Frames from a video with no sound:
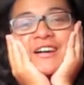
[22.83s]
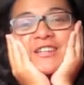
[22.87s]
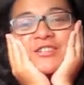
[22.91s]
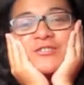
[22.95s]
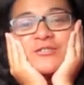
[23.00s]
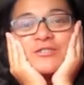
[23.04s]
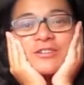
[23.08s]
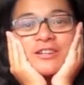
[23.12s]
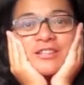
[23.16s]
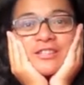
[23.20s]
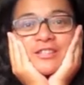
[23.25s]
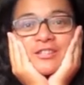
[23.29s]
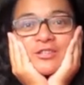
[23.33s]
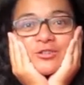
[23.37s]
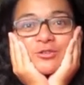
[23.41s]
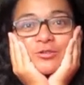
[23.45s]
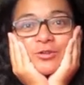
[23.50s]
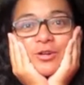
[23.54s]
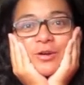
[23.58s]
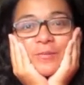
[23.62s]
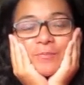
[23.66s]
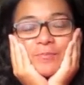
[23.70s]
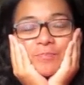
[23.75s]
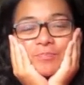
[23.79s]
during the
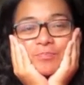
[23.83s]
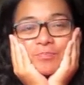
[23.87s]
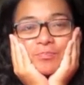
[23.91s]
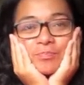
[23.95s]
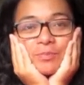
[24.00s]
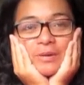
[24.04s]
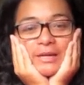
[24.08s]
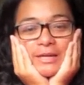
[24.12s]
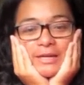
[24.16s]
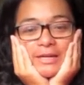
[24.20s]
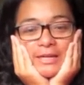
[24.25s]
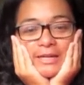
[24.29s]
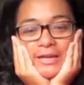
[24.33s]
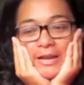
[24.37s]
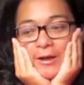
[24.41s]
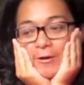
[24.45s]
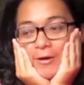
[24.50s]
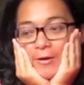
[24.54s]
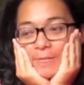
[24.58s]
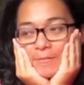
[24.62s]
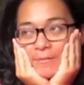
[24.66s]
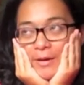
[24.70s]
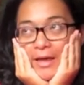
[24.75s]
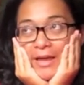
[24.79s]
trip, but now
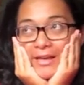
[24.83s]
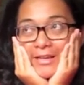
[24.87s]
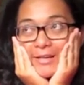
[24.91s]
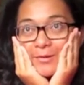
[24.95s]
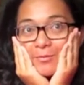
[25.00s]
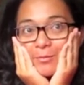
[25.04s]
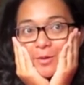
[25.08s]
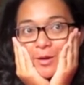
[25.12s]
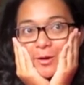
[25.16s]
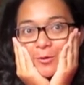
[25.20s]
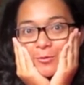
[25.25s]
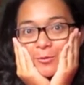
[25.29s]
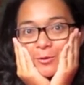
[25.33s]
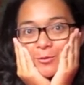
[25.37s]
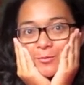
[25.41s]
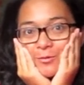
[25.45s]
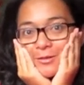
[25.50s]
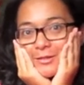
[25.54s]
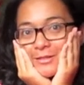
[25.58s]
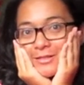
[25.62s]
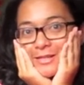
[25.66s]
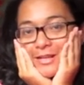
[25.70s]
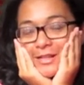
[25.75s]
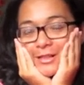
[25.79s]
I'm back in my room
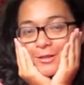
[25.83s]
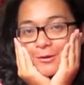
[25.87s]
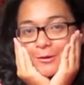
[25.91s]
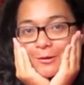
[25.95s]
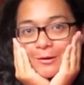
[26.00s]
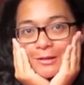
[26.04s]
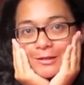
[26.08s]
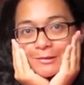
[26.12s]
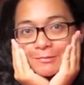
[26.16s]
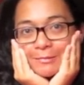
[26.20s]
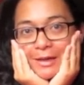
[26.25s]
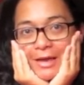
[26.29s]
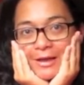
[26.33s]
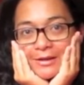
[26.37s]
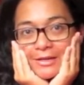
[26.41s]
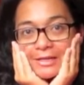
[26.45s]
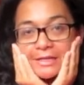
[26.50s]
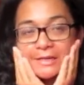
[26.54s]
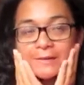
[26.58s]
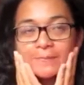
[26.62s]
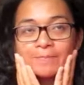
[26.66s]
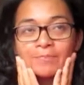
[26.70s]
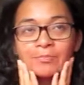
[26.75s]
to tell you all about it.